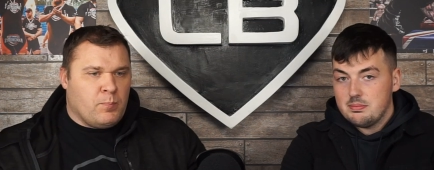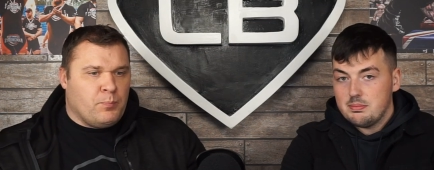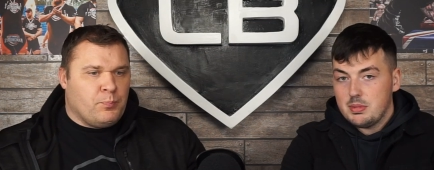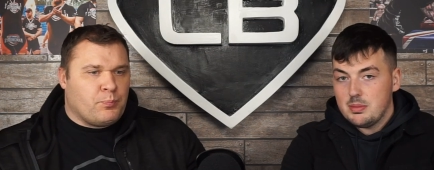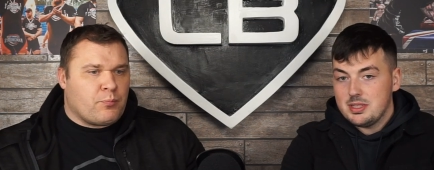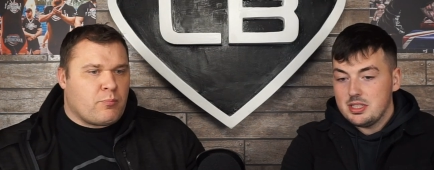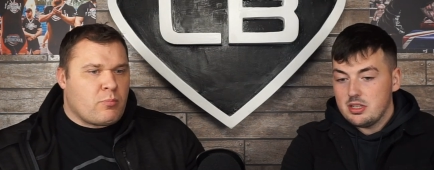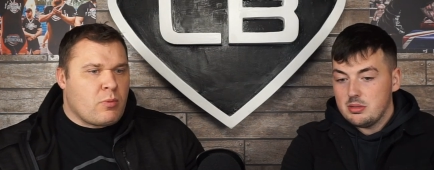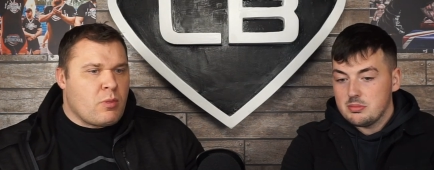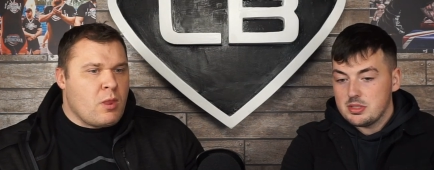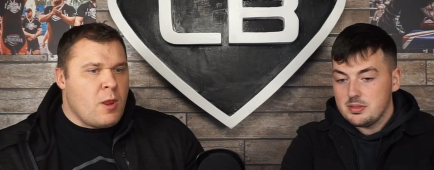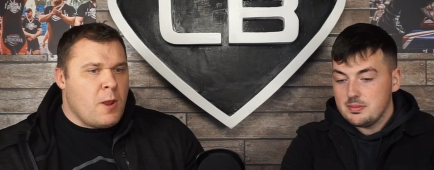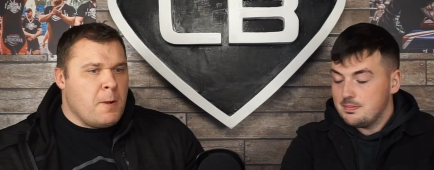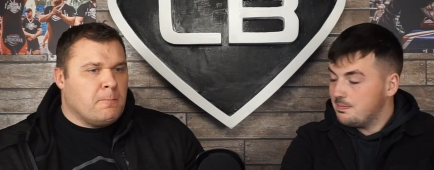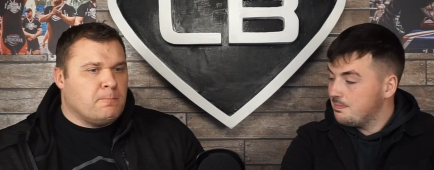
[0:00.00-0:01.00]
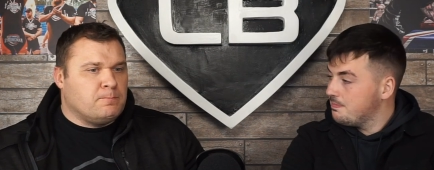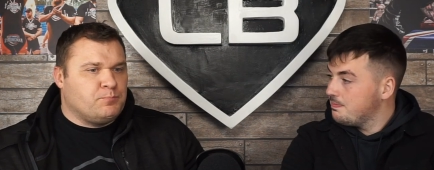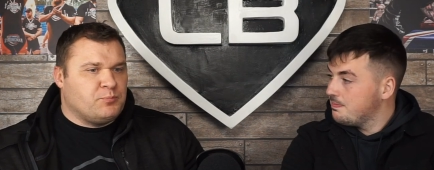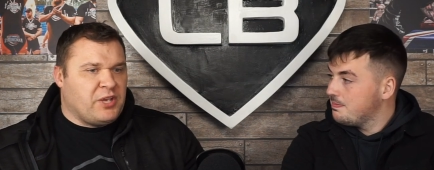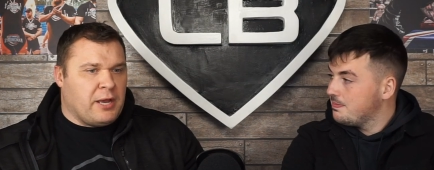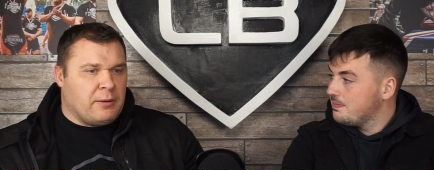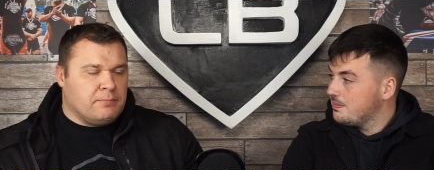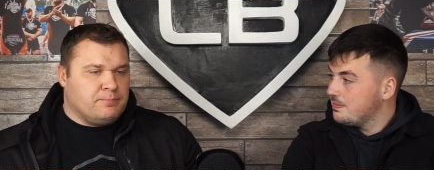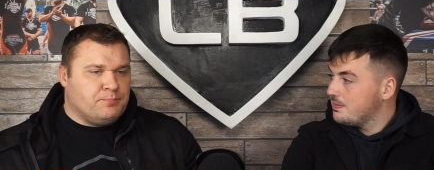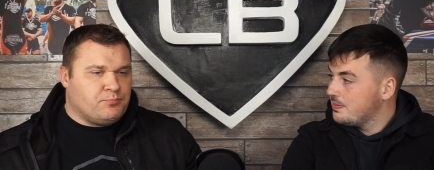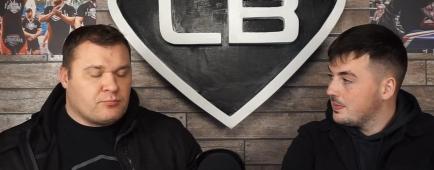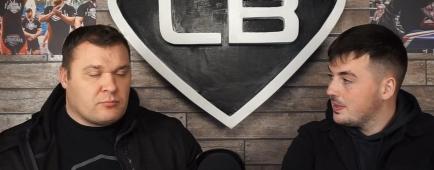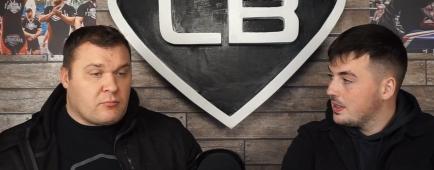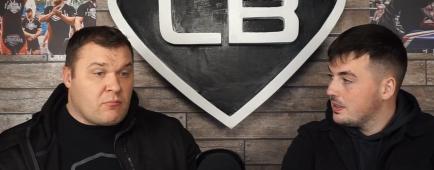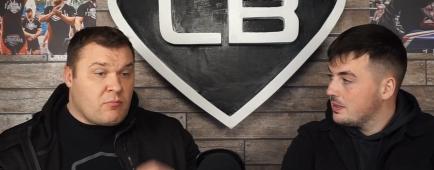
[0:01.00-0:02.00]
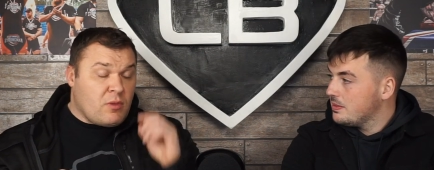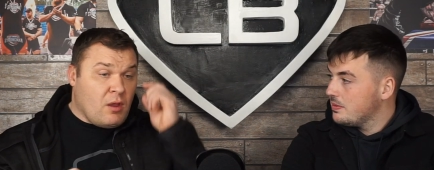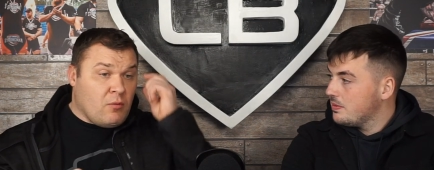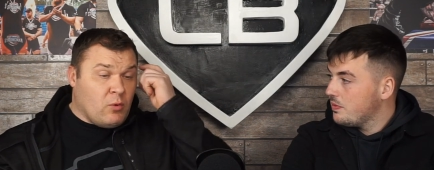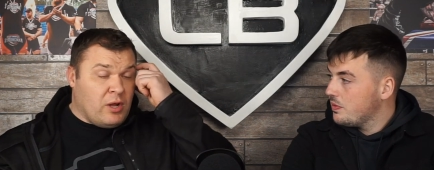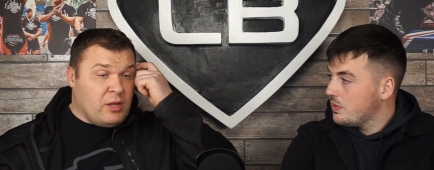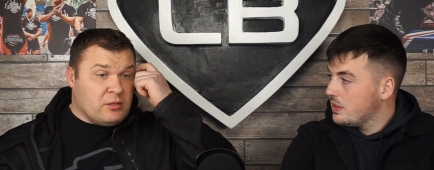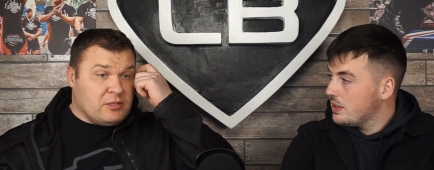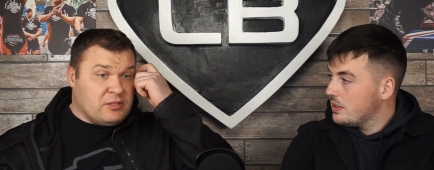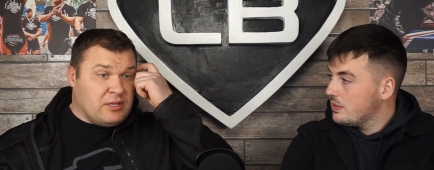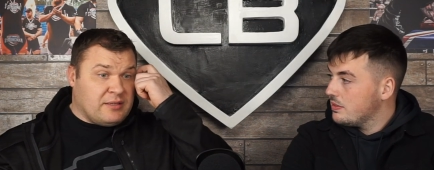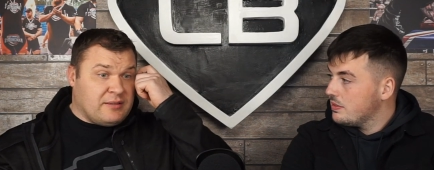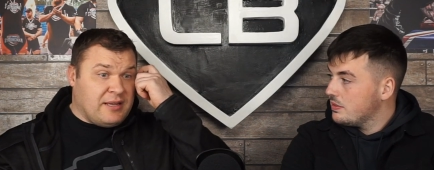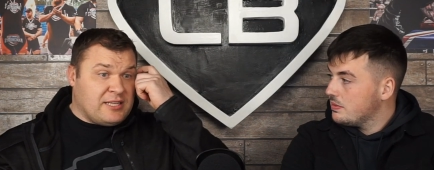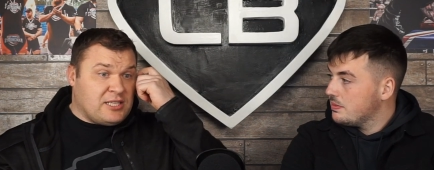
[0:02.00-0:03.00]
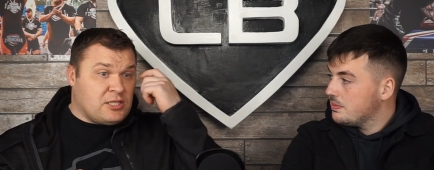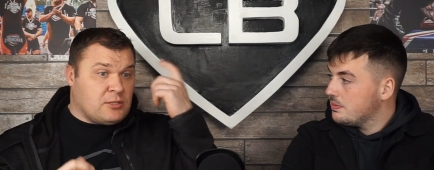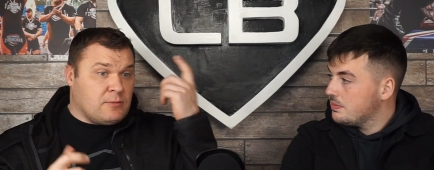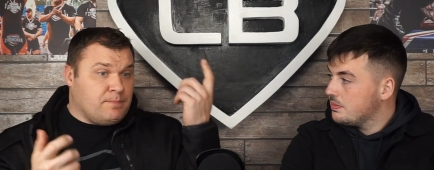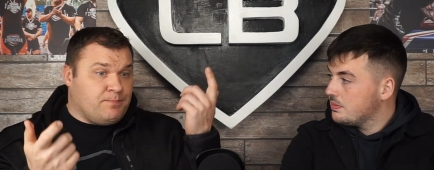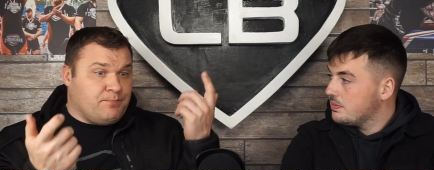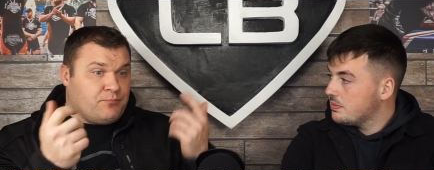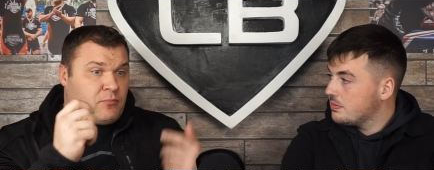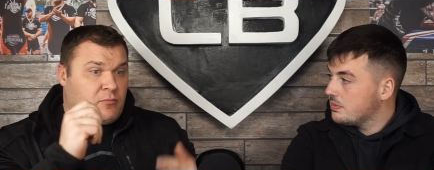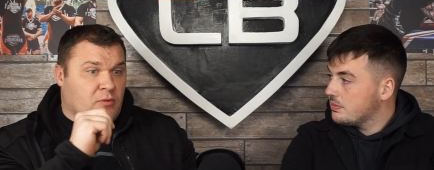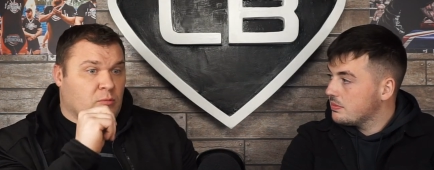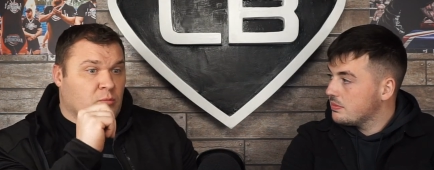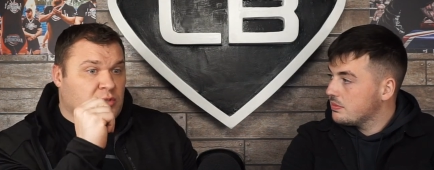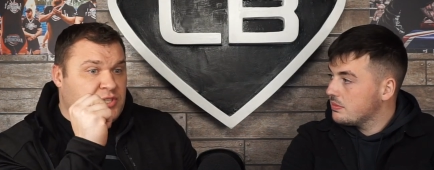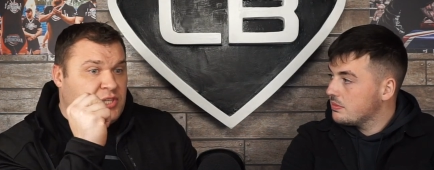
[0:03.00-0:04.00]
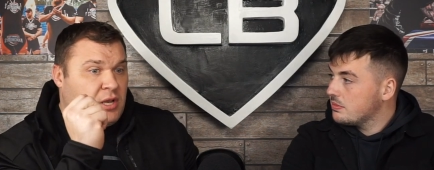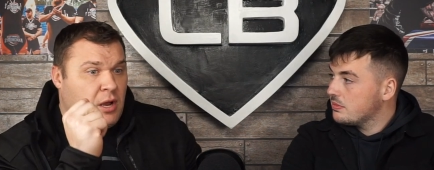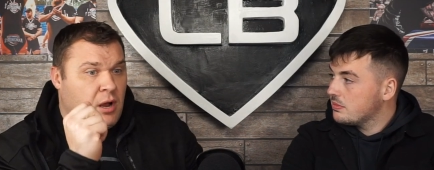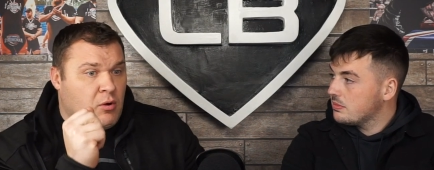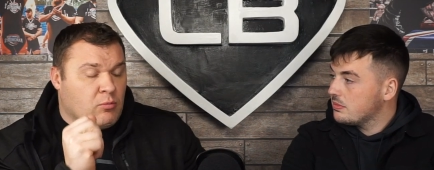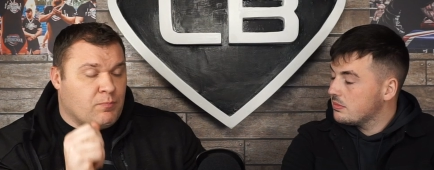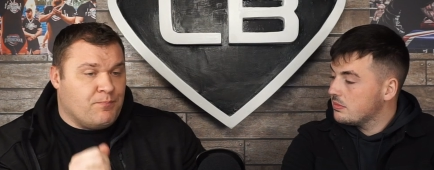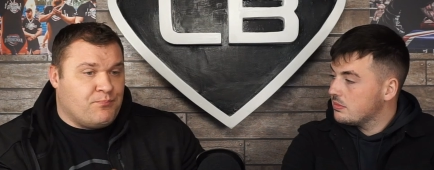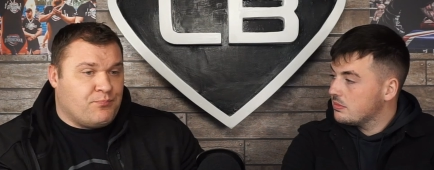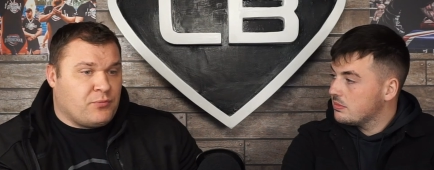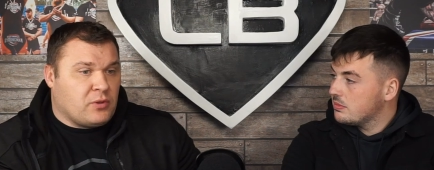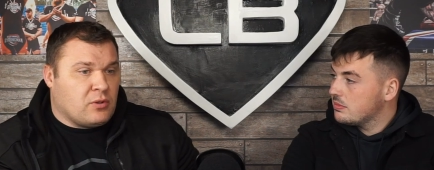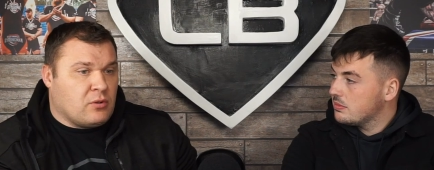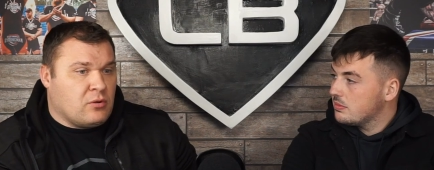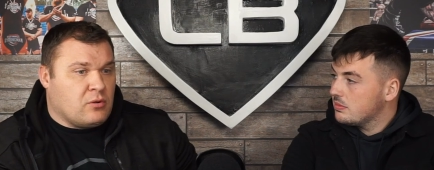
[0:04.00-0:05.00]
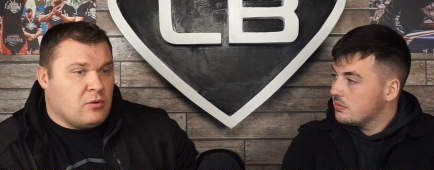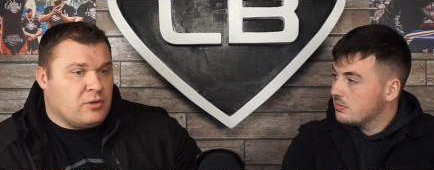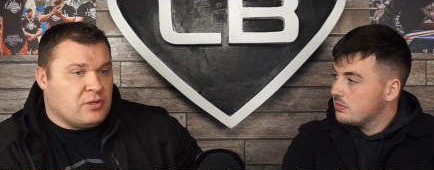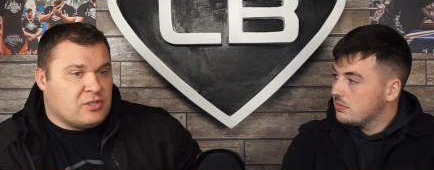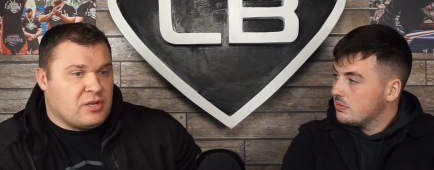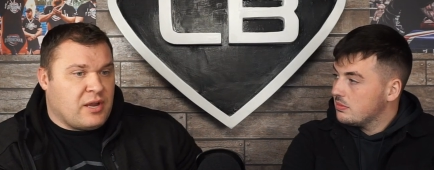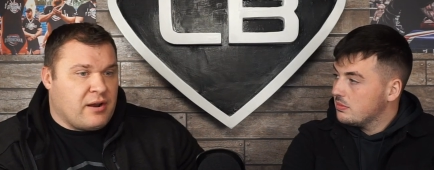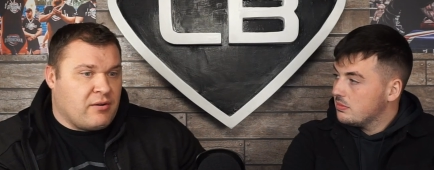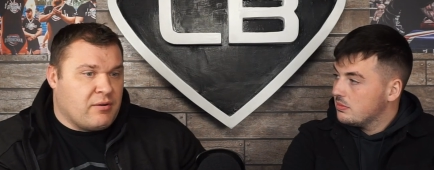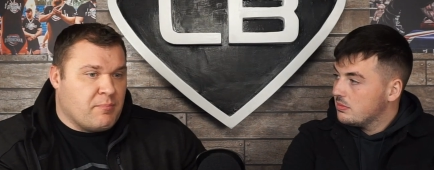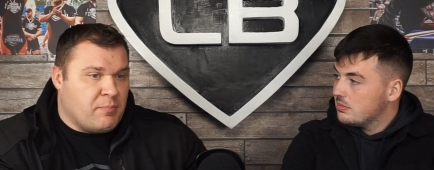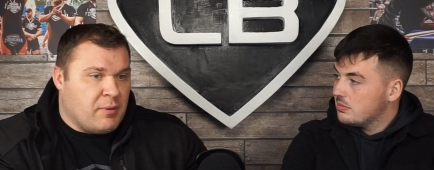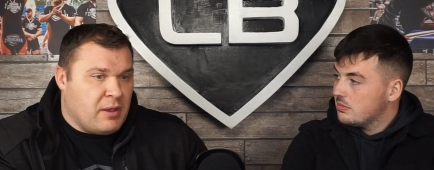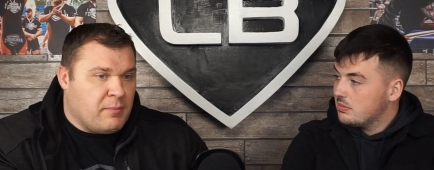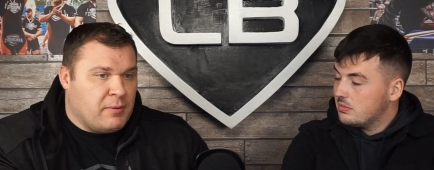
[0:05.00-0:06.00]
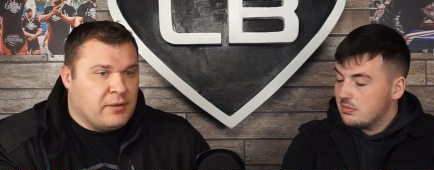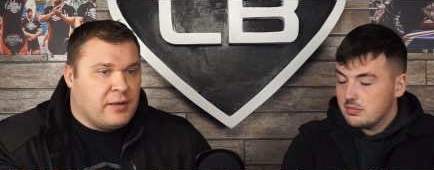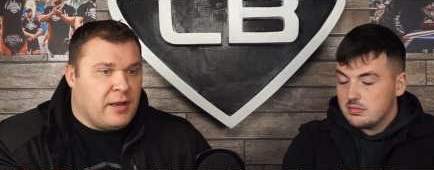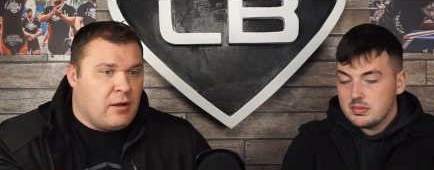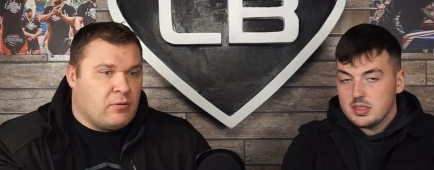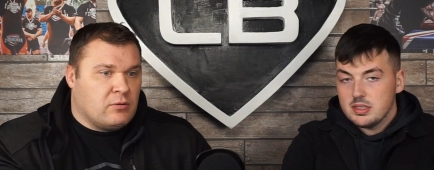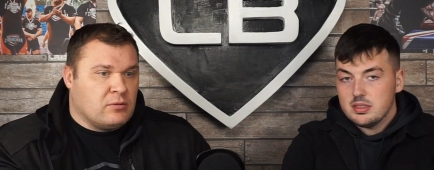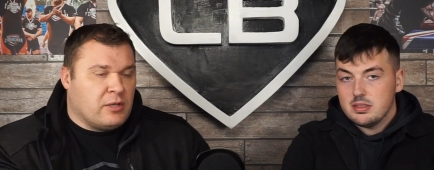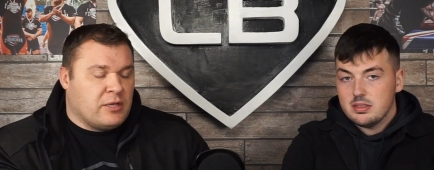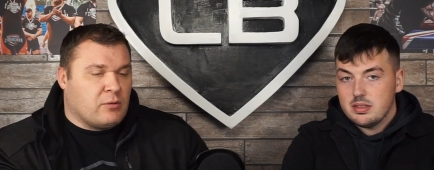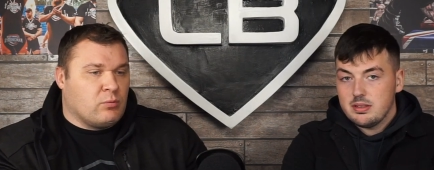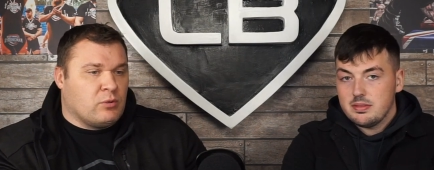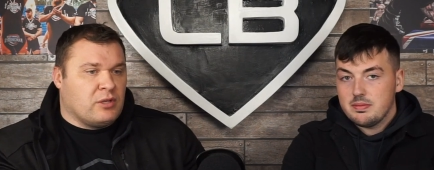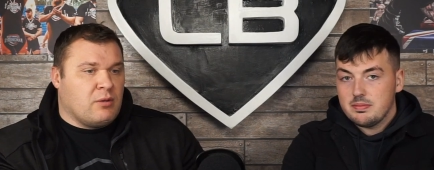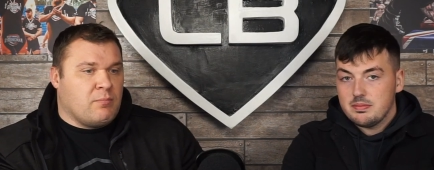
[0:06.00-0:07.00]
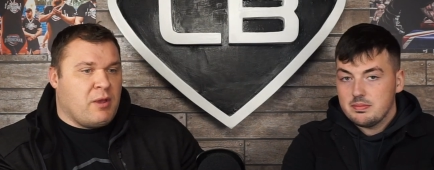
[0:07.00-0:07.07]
Speaker 1: Bobby Thompson.
Speaker 2: Yeah. Well, that's we'll see how good is Iron Biby now. Yeah. Like, will he